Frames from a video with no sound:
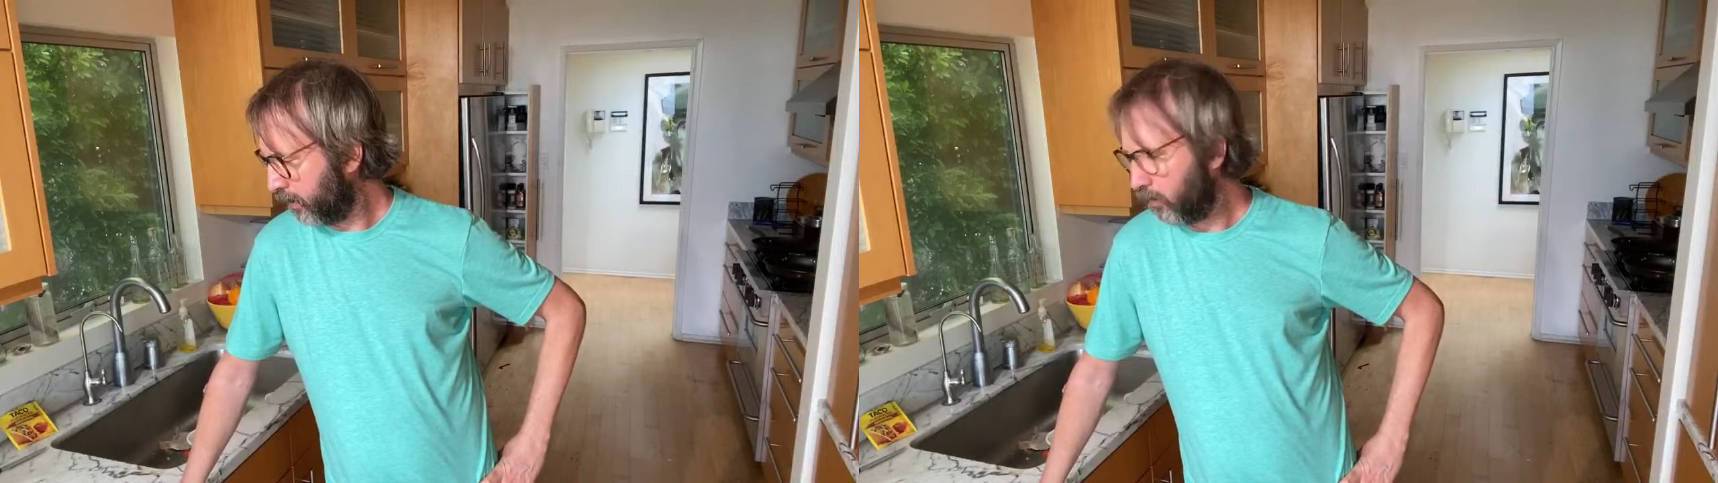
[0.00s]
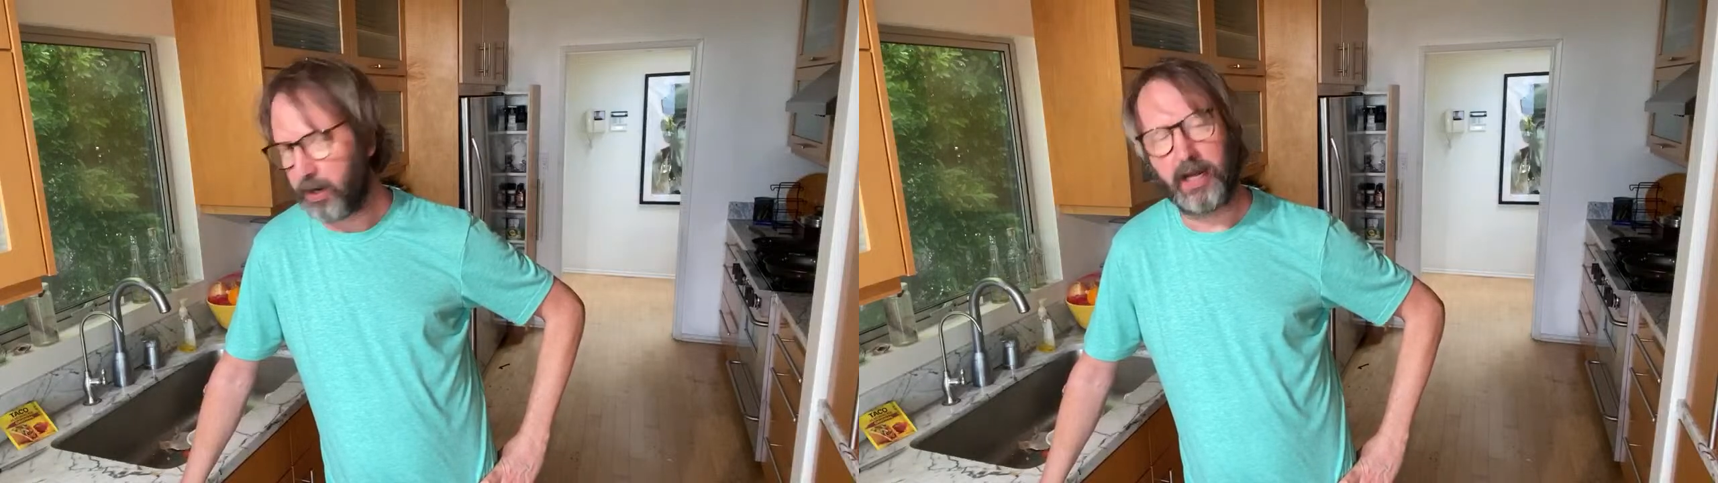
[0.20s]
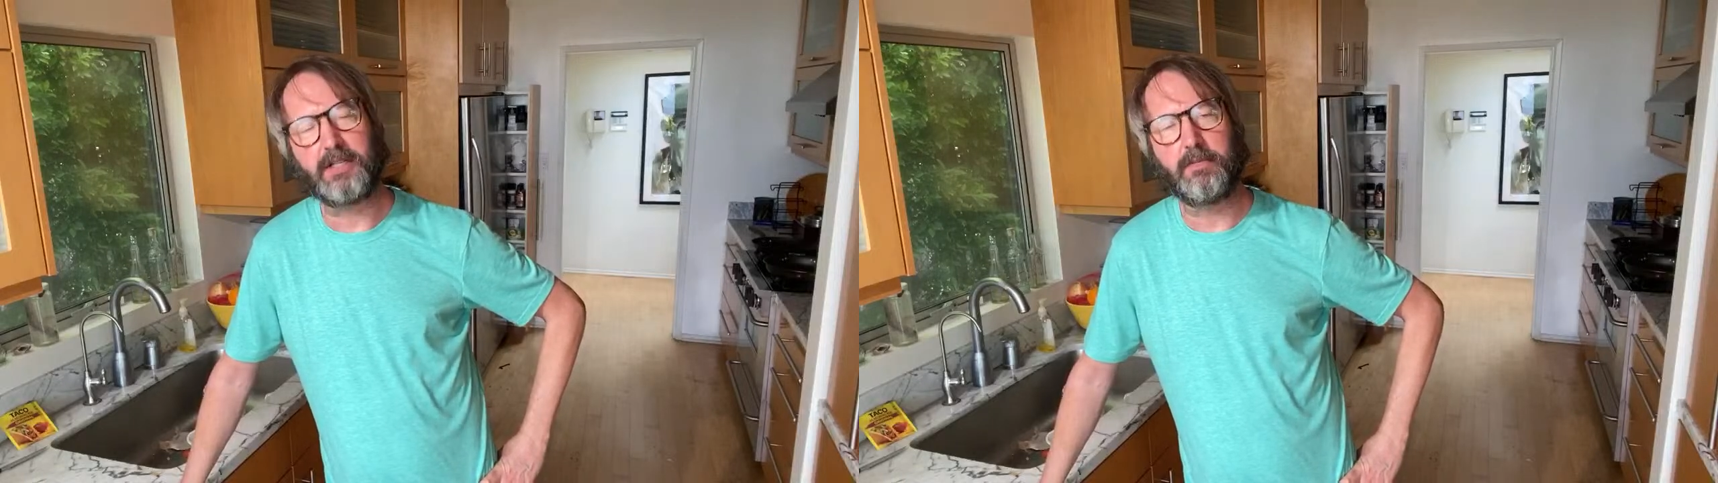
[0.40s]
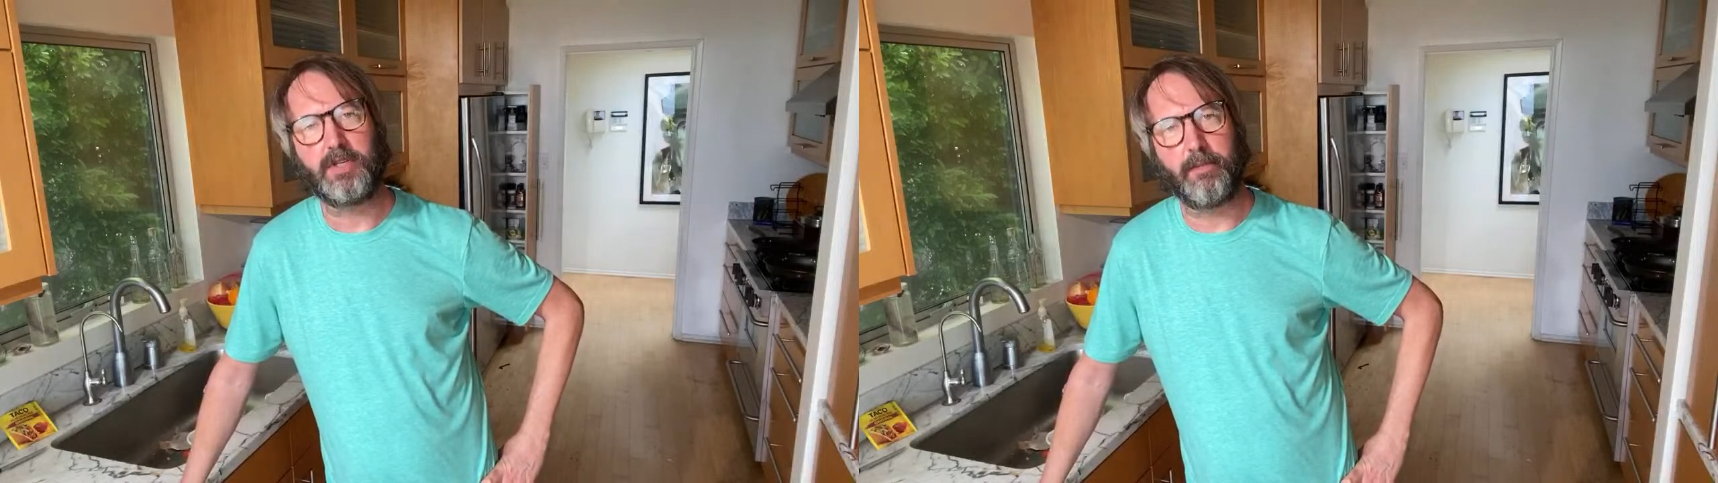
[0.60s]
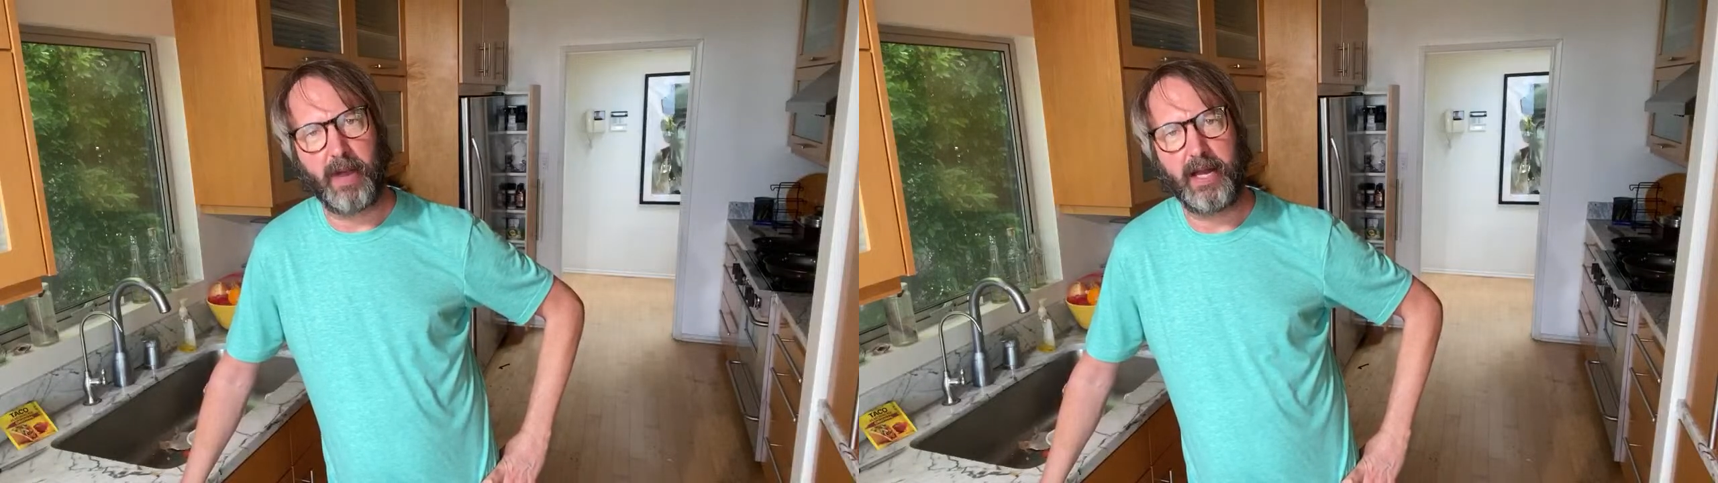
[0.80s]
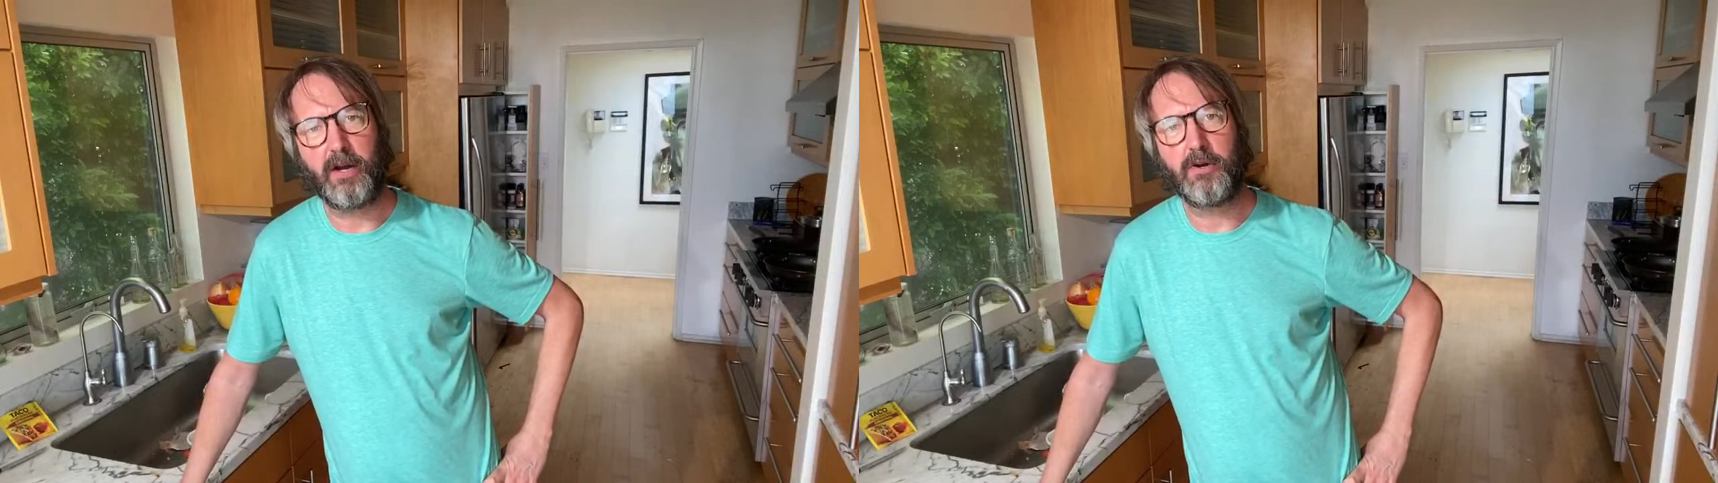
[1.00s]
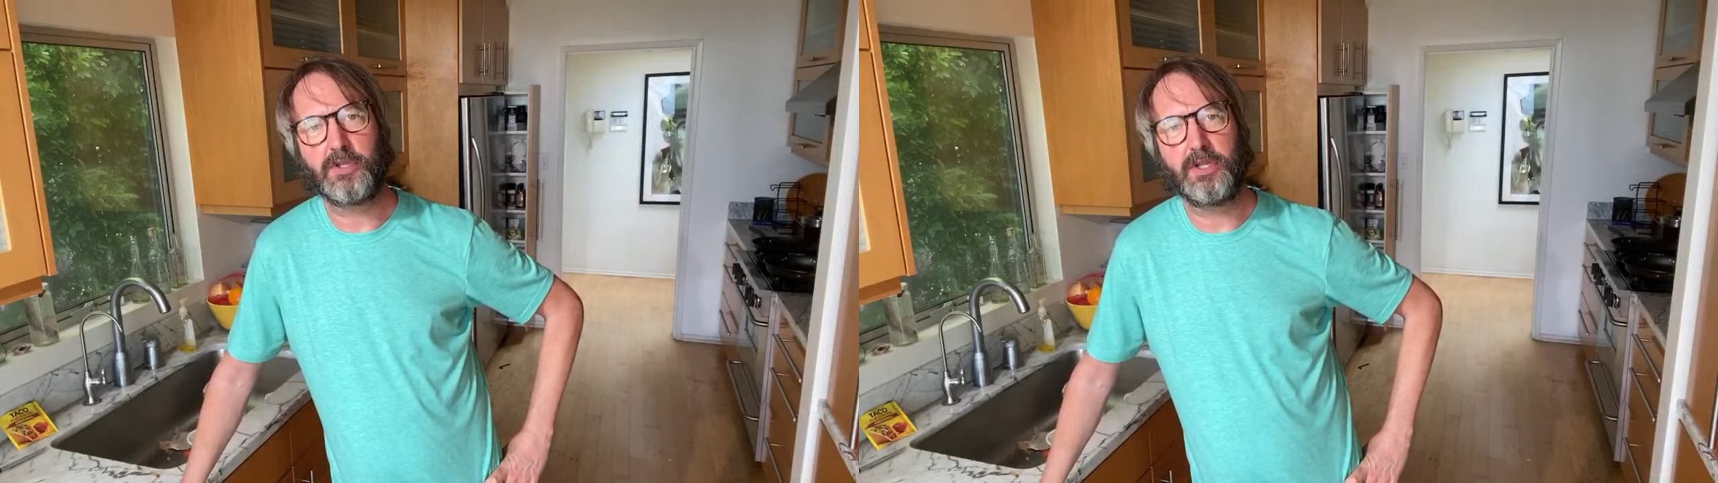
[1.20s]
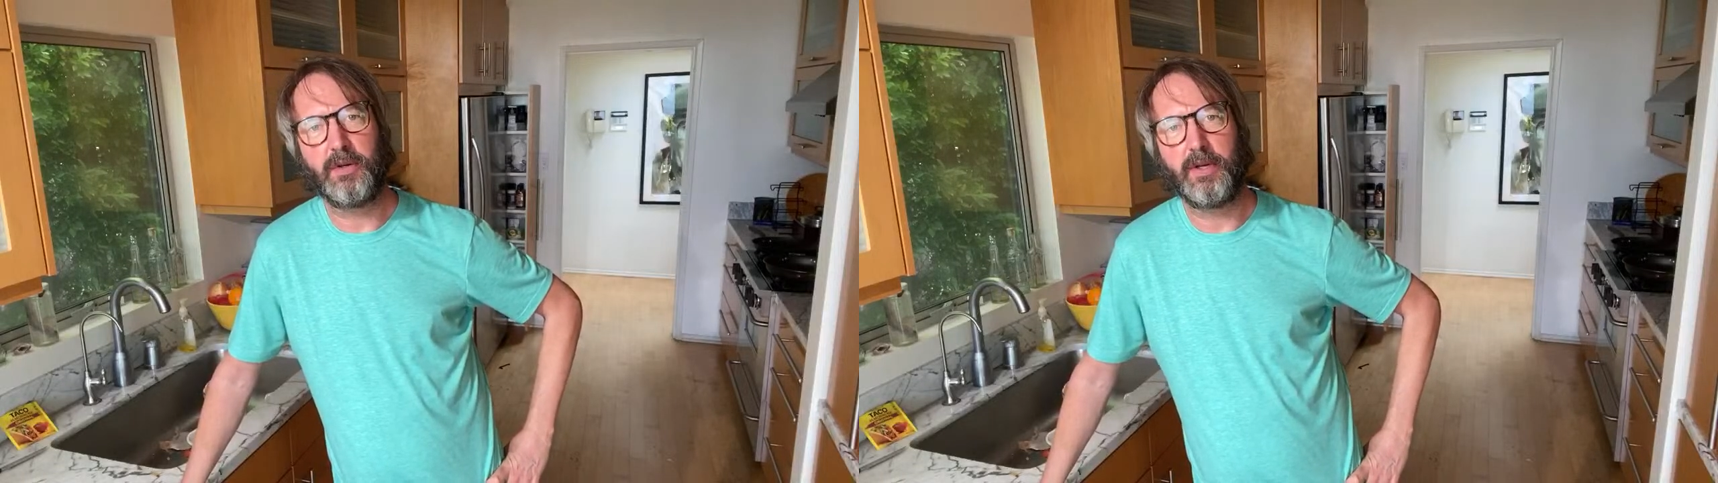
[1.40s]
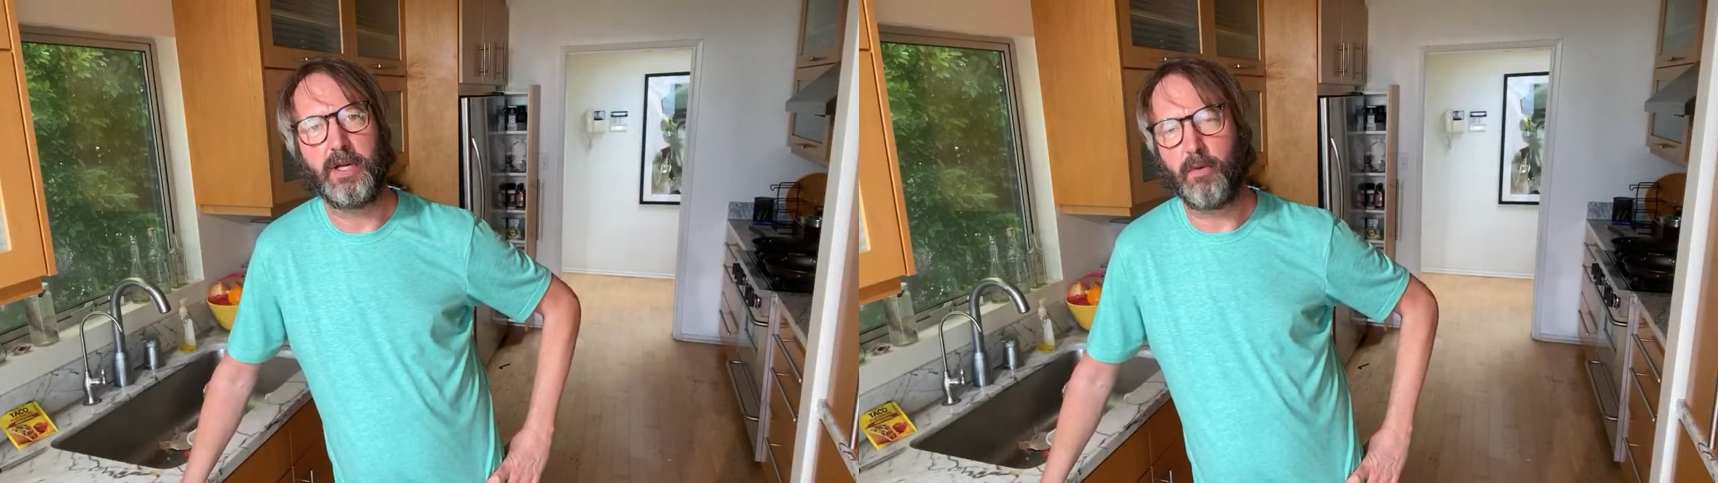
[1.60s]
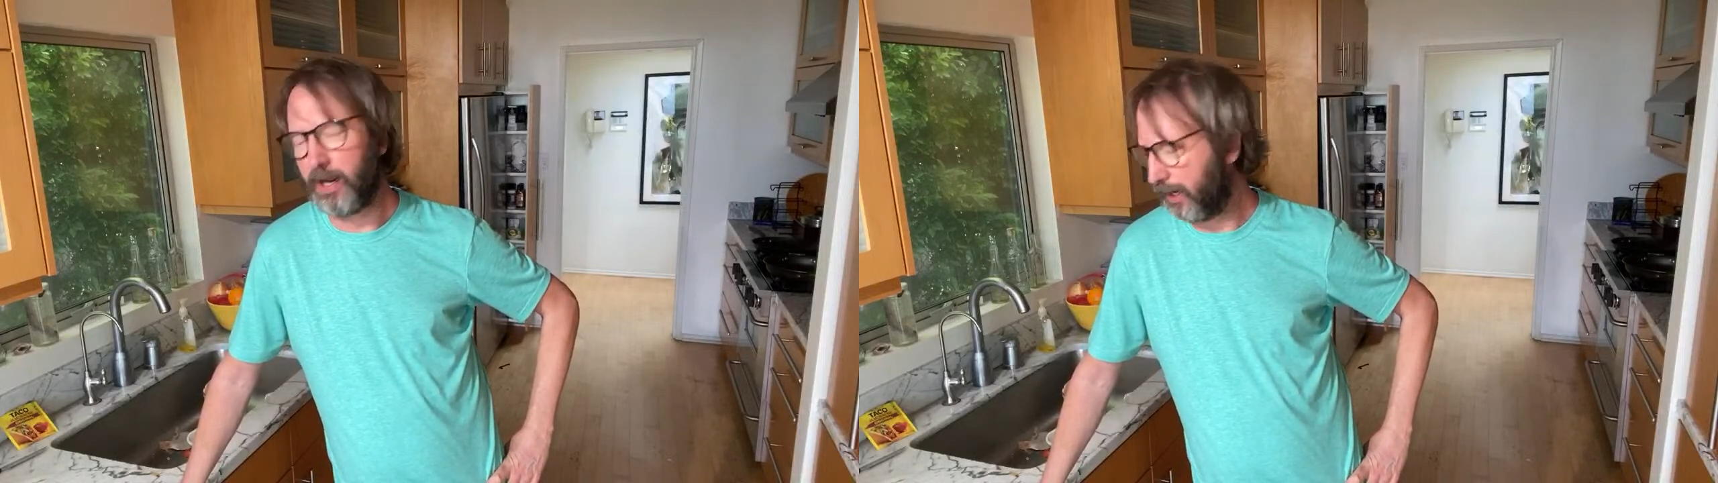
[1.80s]
you want to get some tomatoes,
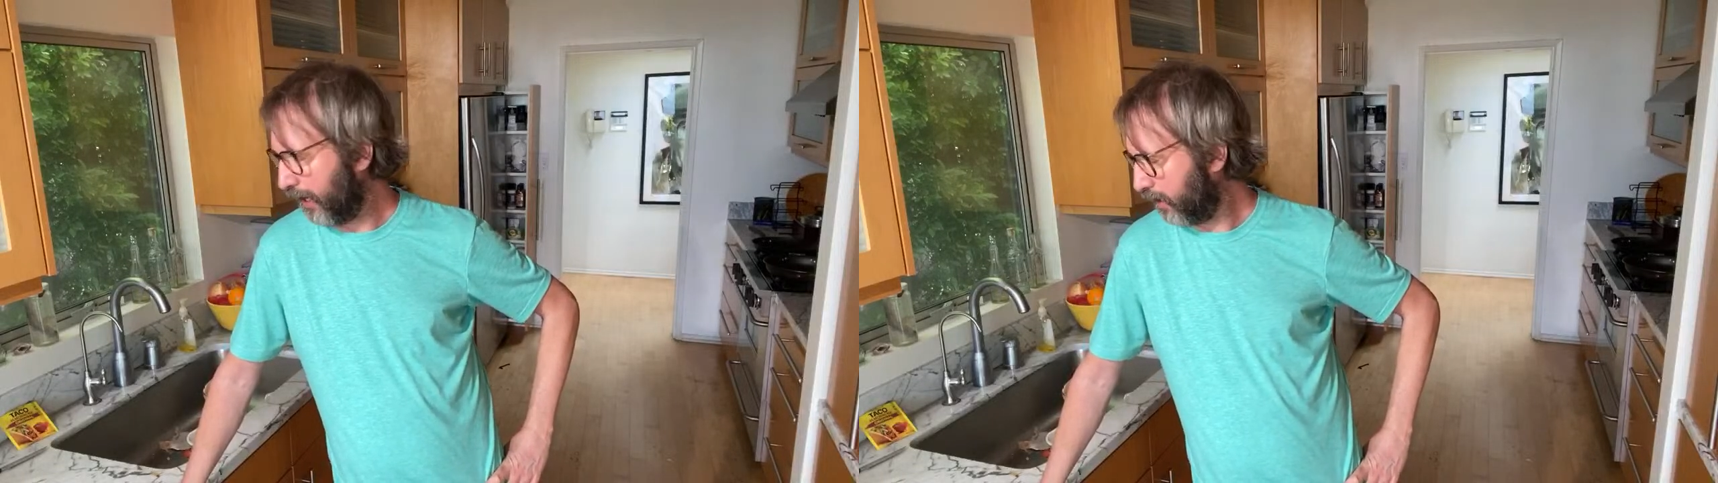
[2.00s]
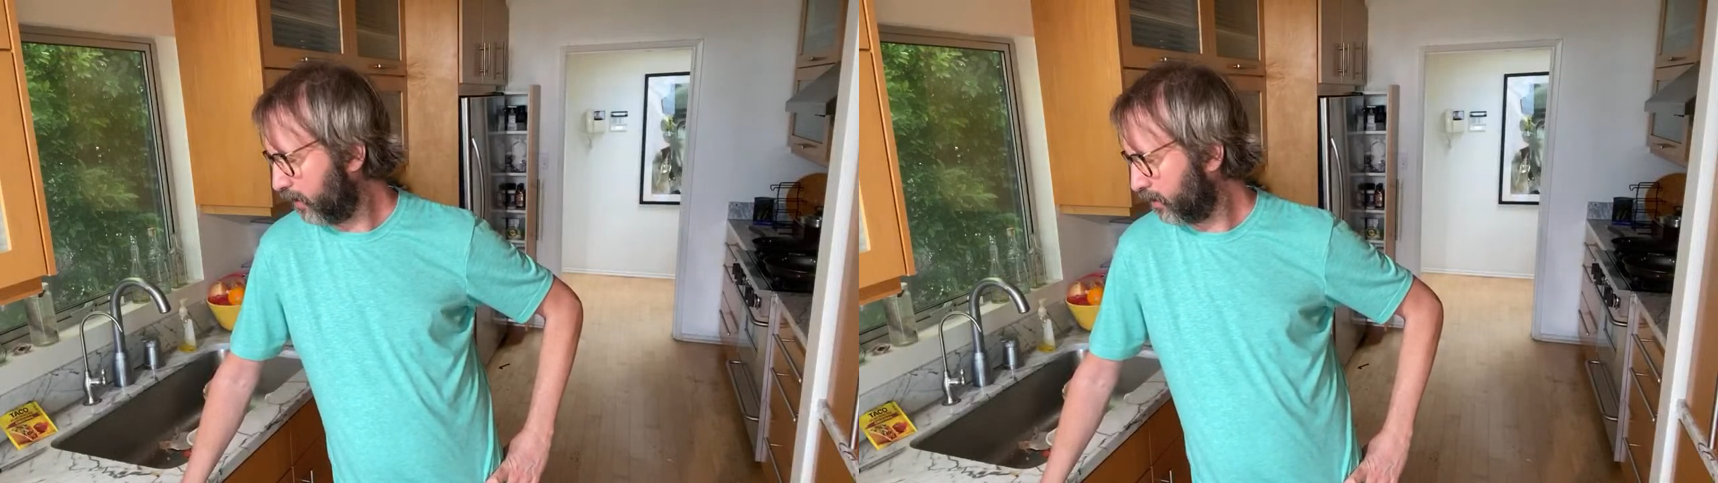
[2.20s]
you want to get